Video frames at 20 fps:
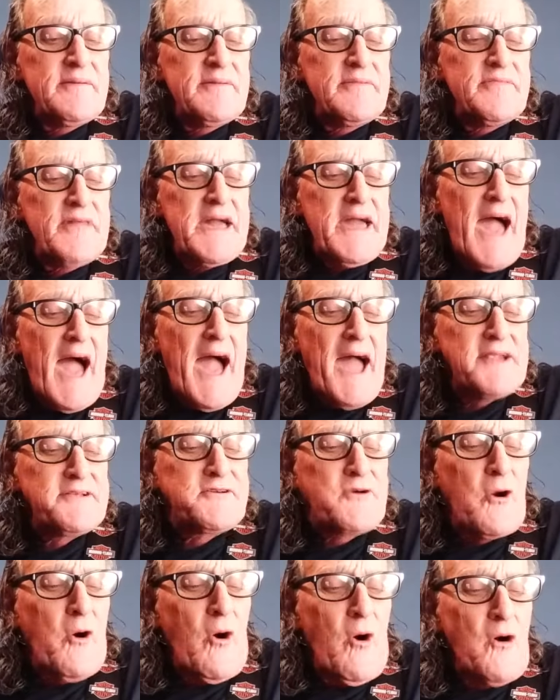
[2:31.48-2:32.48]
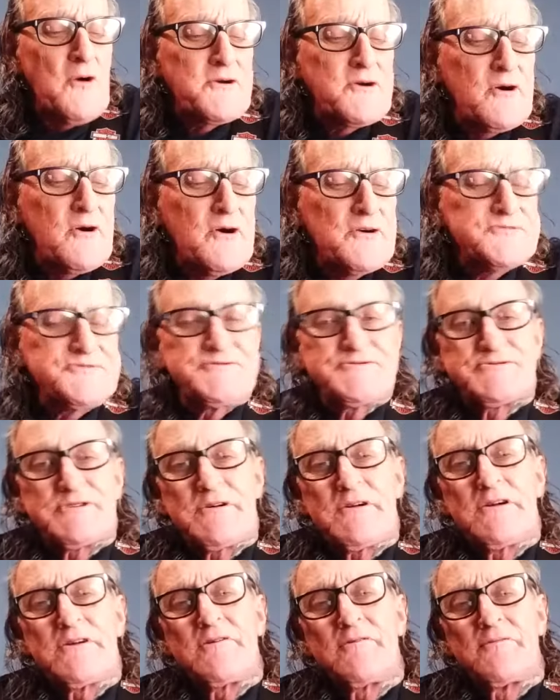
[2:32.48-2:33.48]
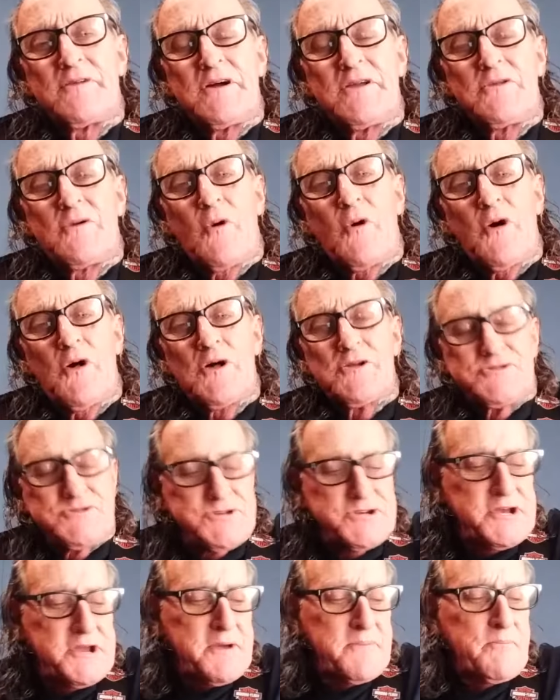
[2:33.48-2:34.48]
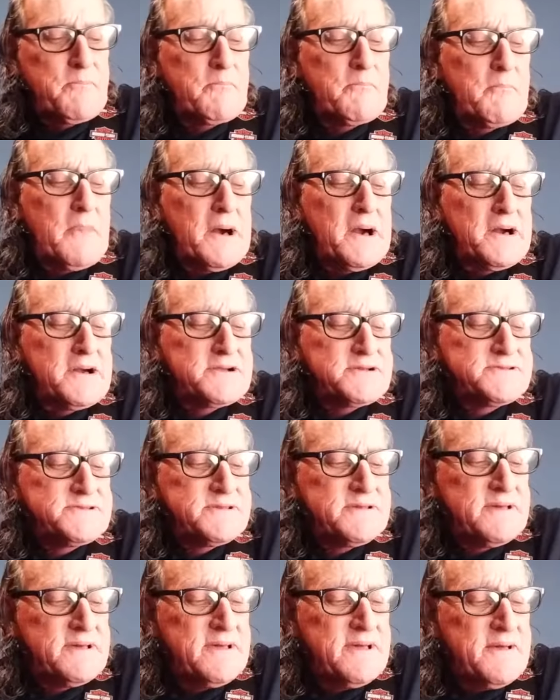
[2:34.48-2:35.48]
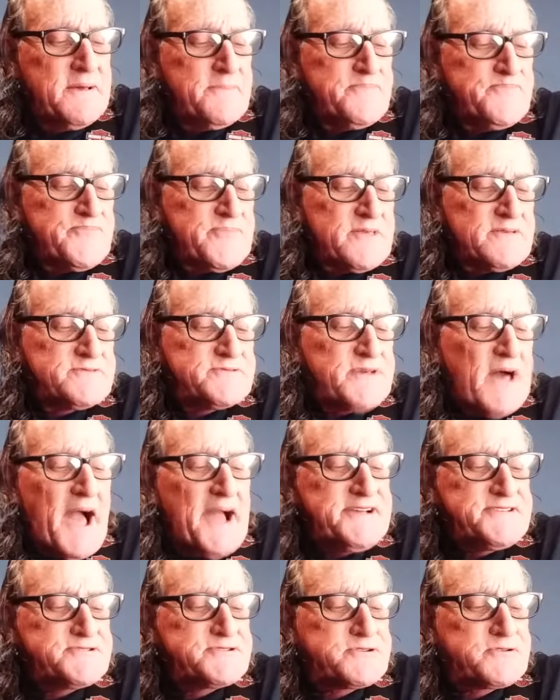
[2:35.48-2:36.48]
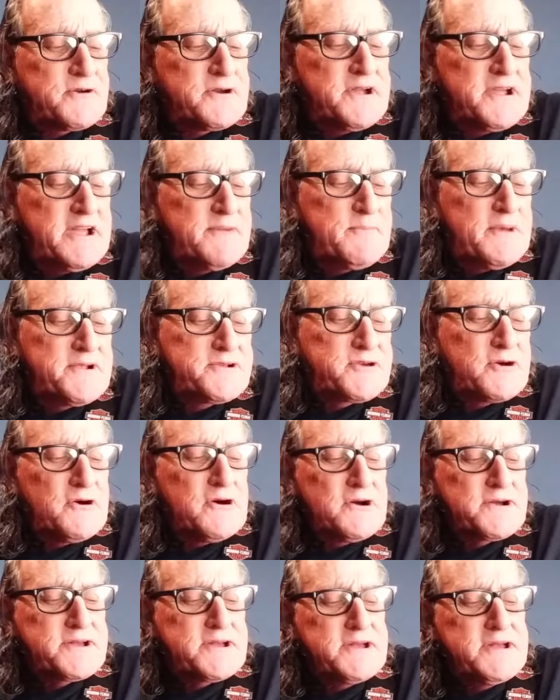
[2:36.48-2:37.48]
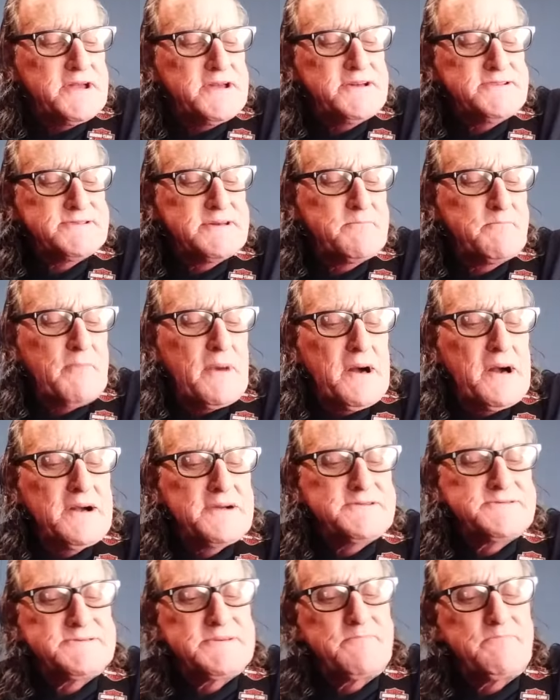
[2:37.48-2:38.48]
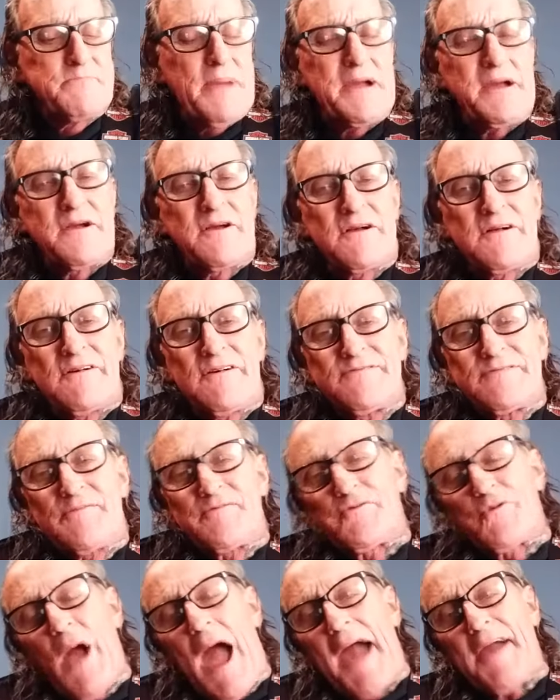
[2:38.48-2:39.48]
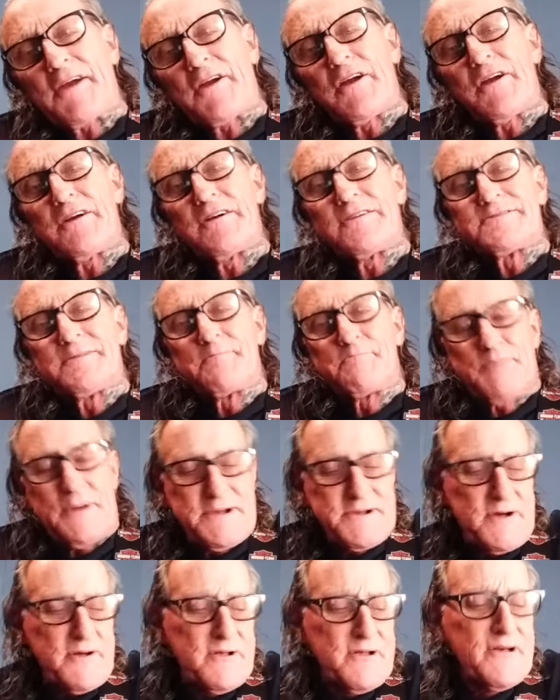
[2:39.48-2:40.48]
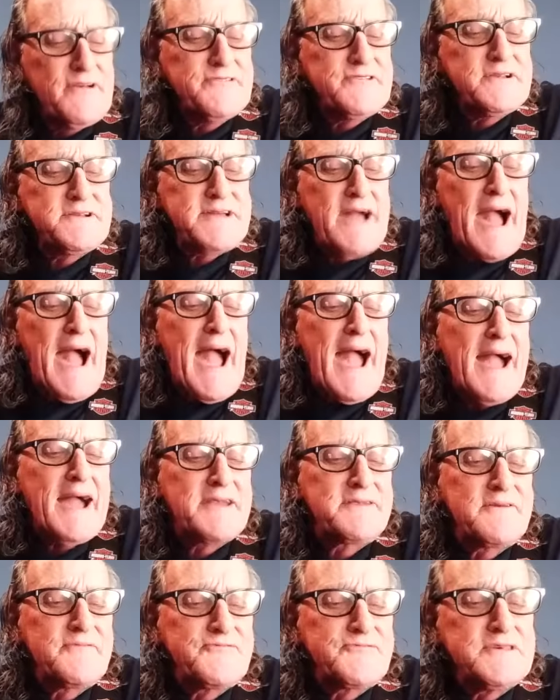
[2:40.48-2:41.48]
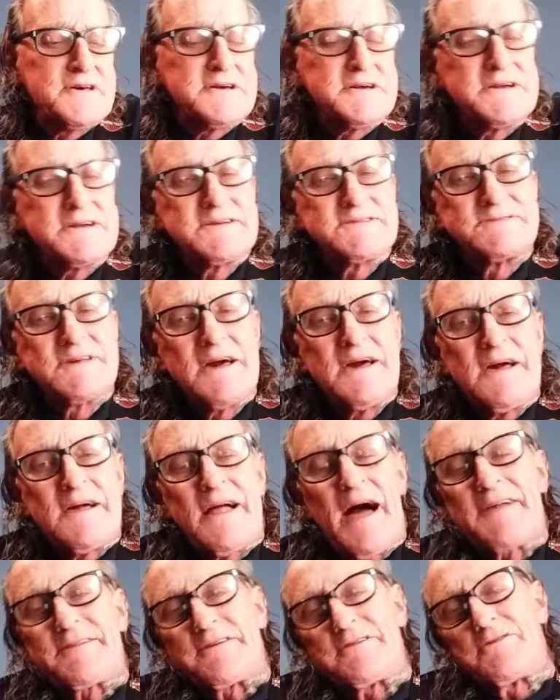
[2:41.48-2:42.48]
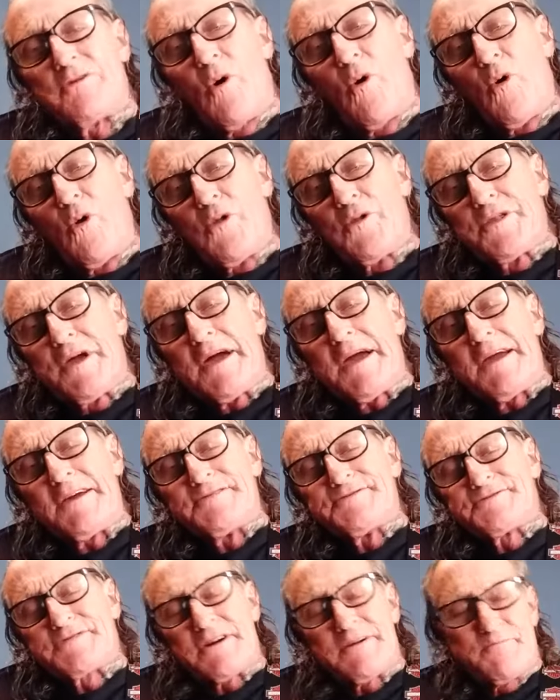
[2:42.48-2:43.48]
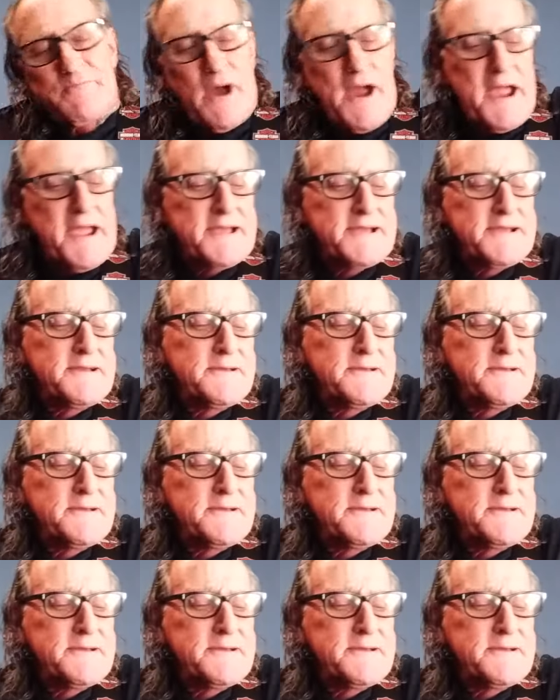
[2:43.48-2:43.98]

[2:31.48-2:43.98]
They had cocoa served in old chip mugs, and ice cream and cookies and mugs and barrels of crackers and pickles and kind of things like the old days could bring.